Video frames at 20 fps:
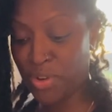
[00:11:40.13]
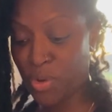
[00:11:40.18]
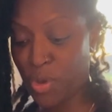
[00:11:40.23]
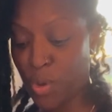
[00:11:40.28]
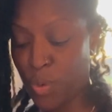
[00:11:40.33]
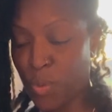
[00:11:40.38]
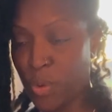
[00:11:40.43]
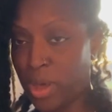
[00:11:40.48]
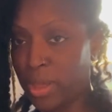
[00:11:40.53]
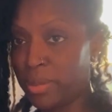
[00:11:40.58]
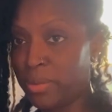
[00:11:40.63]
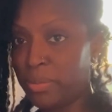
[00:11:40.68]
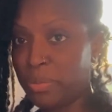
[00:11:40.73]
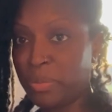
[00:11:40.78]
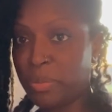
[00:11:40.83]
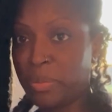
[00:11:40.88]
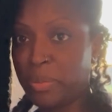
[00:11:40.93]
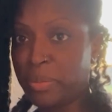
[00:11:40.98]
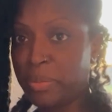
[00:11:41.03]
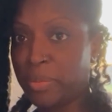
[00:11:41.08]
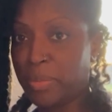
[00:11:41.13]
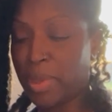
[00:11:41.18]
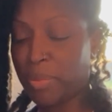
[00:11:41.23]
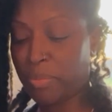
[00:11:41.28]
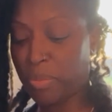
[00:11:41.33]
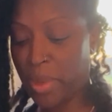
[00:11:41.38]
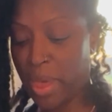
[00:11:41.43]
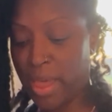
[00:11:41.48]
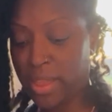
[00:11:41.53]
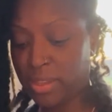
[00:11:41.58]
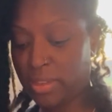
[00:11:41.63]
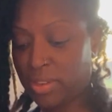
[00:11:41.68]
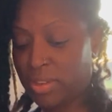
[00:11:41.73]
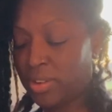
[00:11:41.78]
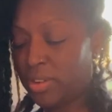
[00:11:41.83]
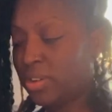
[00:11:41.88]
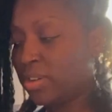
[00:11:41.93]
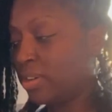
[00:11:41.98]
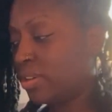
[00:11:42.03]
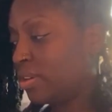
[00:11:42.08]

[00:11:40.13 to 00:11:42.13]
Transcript: know what Pastor